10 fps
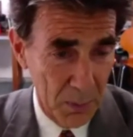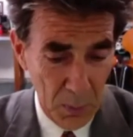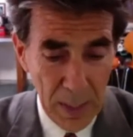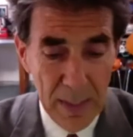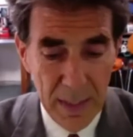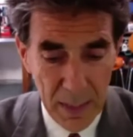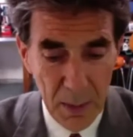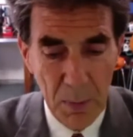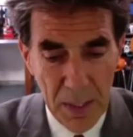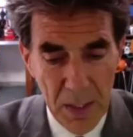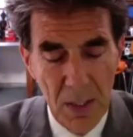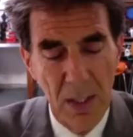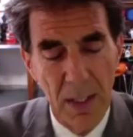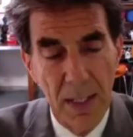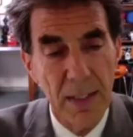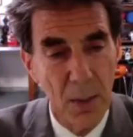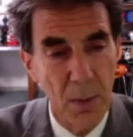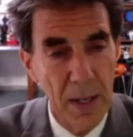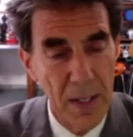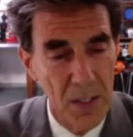great celebration and
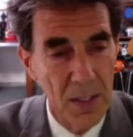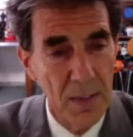integration